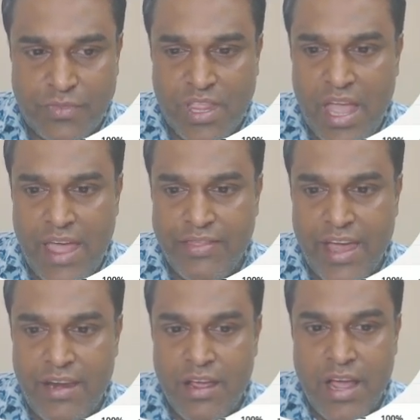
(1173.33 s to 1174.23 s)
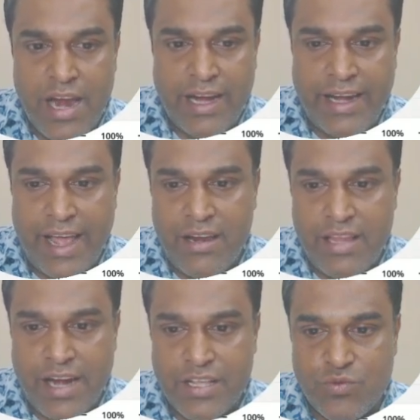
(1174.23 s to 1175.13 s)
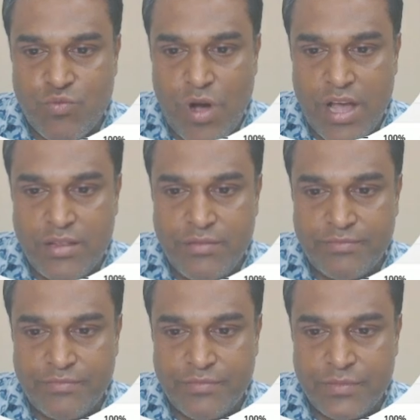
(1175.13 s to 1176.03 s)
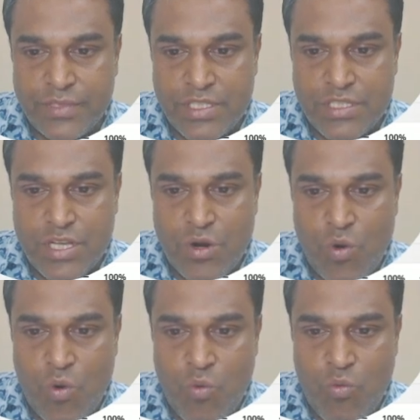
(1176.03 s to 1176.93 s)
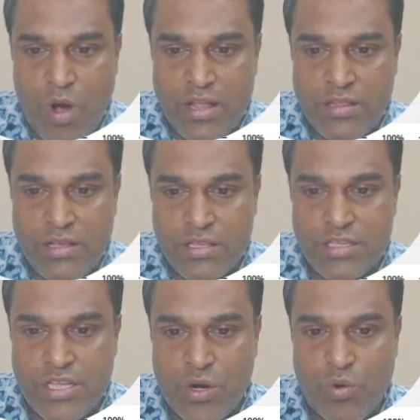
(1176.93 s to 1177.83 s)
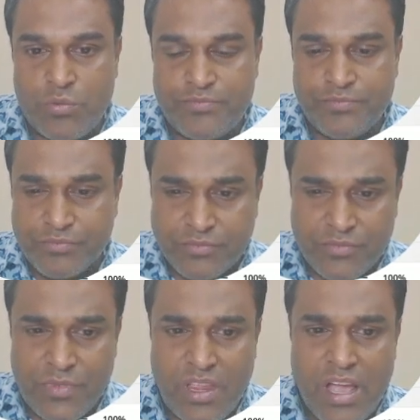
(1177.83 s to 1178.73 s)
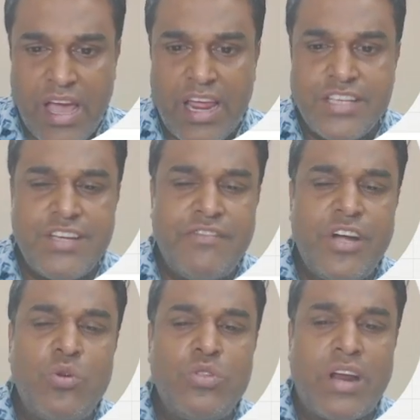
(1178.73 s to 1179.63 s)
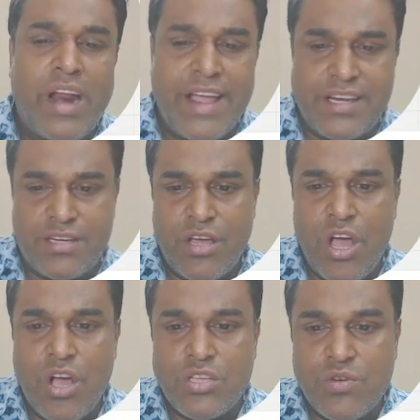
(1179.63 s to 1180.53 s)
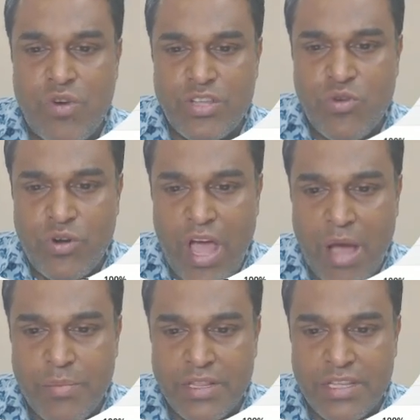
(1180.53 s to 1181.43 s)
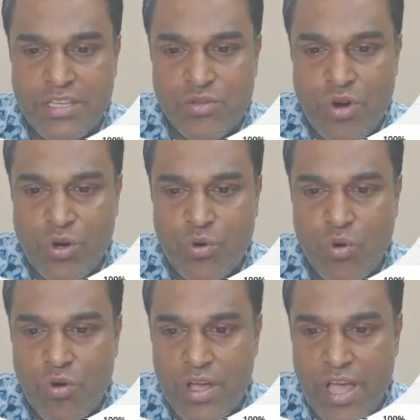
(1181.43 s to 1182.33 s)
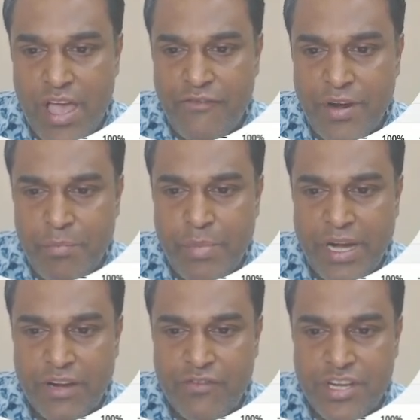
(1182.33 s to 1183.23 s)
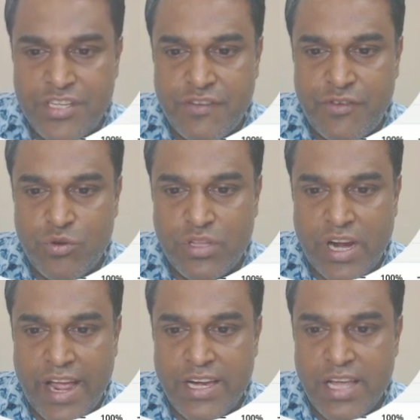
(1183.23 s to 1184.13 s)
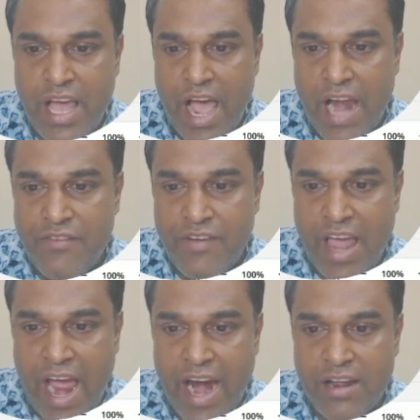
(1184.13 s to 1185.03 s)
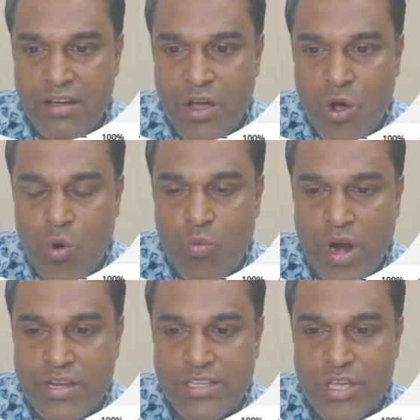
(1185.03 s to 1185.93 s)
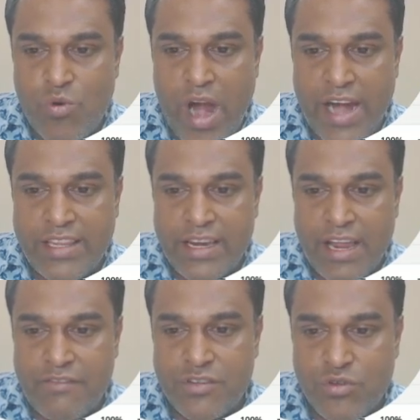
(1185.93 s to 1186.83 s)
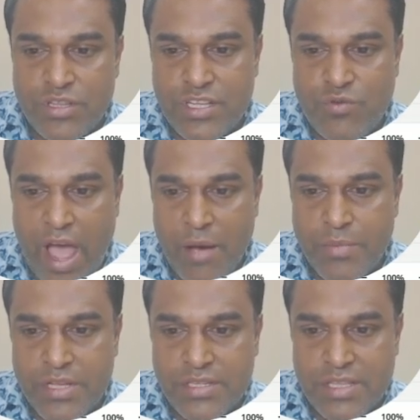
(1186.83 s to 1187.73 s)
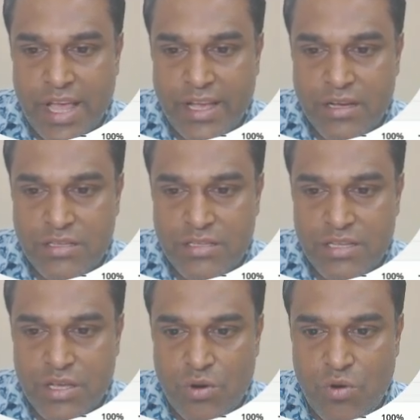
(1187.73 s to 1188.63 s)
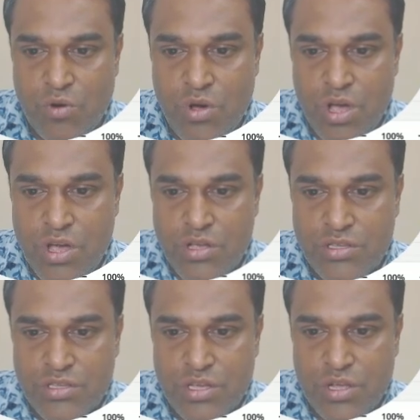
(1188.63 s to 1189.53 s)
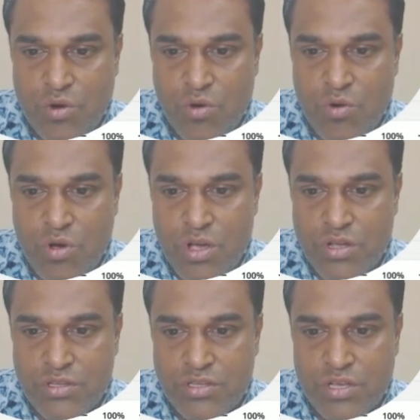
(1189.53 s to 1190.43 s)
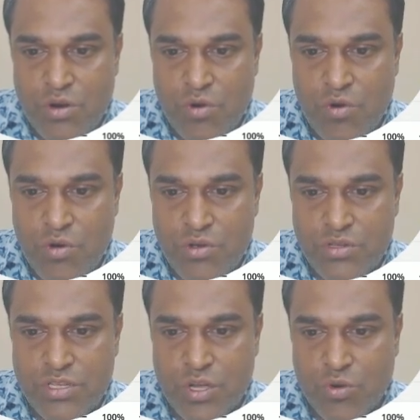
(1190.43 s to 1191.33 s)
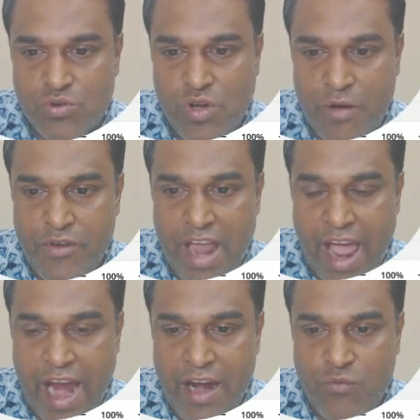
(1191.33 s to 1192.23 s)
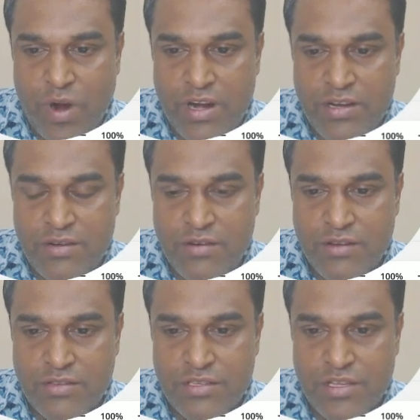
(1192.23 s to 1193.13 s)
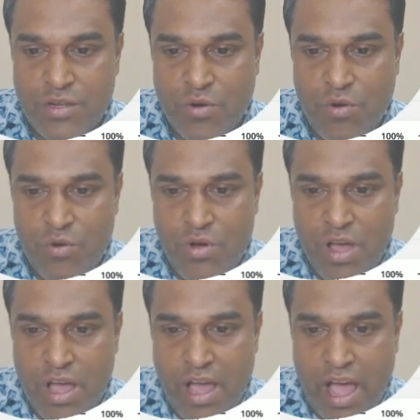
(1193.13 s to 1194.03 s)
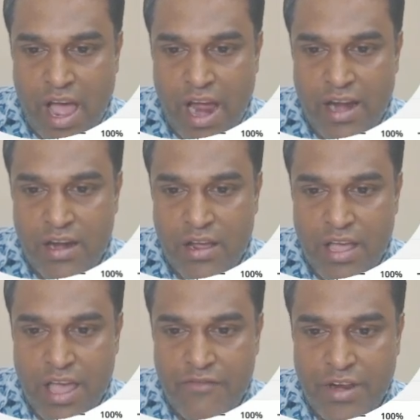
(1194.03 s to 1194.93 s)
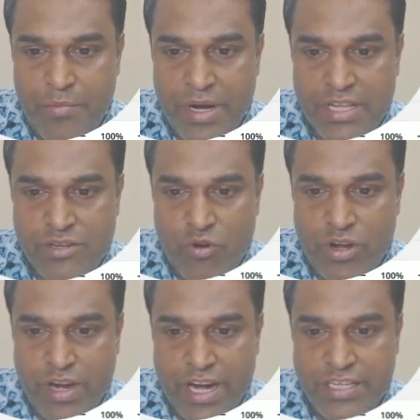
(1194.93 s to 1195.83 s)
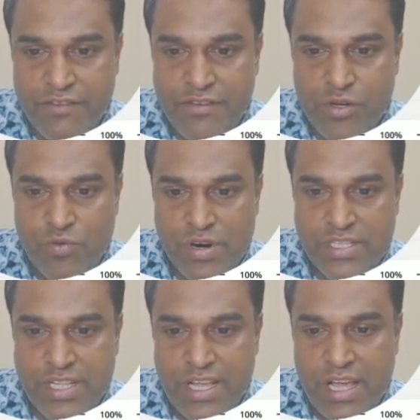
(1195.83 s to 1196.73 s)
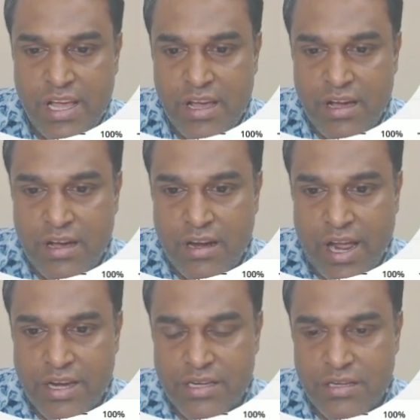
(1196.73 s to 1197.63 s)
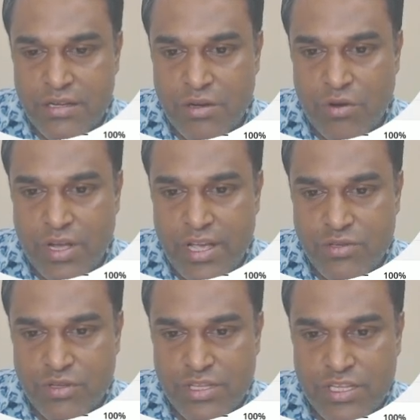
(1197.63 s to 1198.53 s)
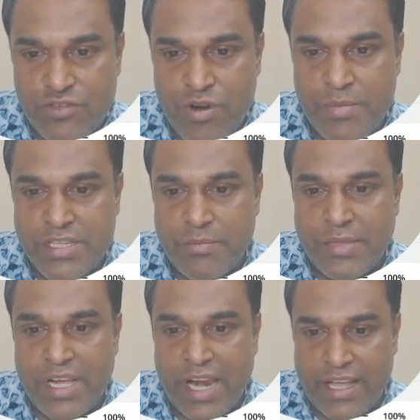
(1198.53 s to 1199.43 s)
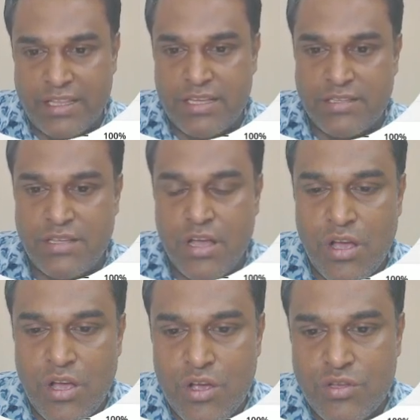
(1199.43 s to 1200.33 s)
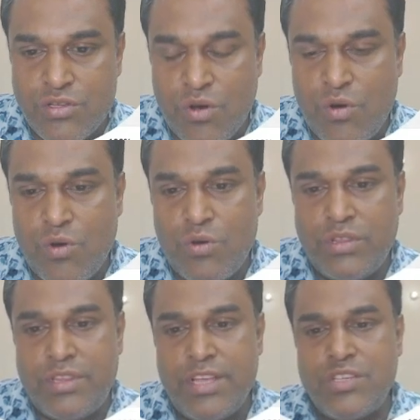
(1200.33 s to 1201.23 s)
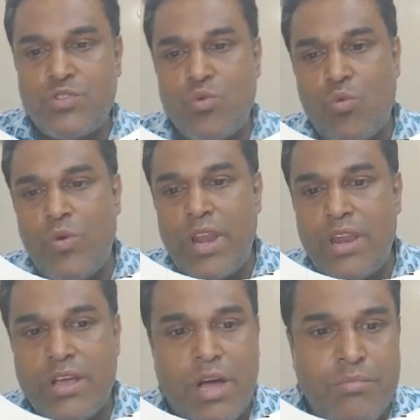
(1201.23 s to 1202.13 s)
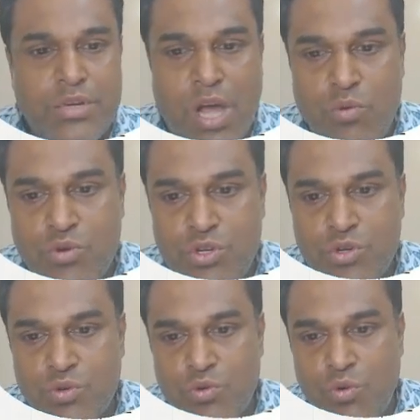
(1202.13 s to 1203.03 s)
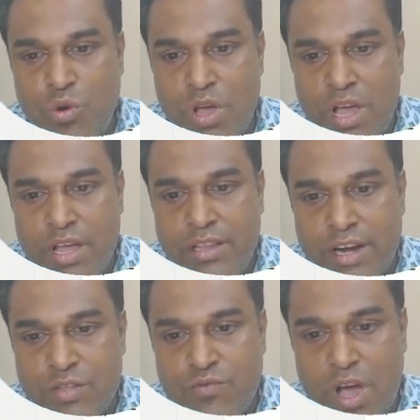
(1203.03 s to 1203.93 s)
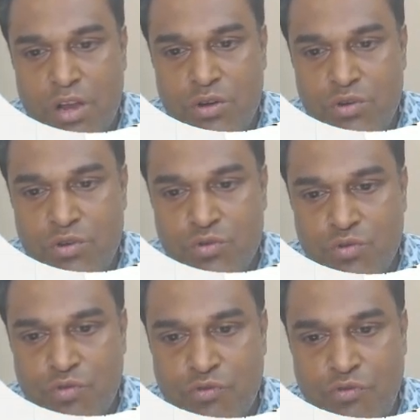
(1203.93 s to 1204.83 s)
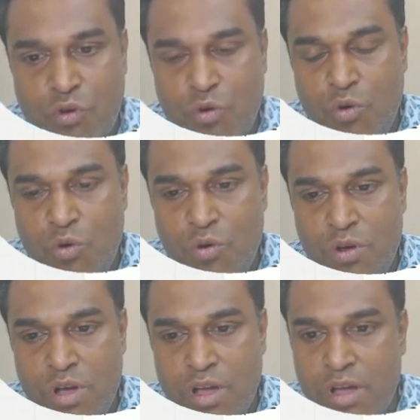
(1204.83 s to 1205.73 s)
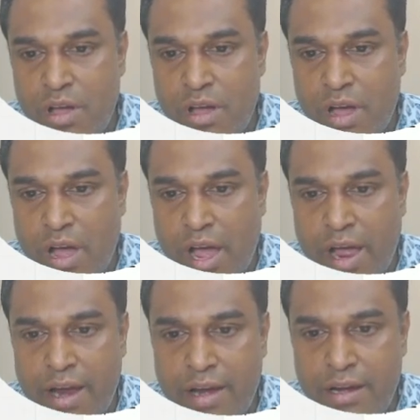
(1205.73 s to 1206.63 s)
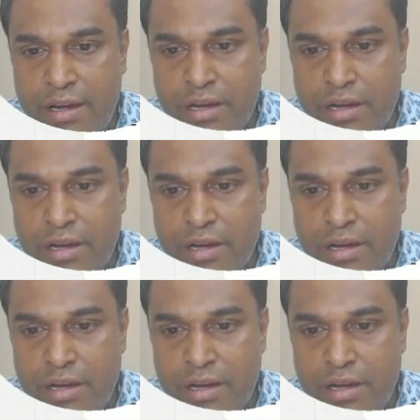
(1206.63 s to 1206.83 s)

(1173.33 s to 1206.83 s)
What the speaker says: and then 10, that is 1010, and I shift it to the right. So what is going to happen? This is going to go, every bit will shift to the right, and we will add 10 at the left. So this happens like 0 0 0 0. So I will add 10, and every bit is going to get shift towards the right? Okay, so this will be something like this. So this will come down to, that is 1 2 4 and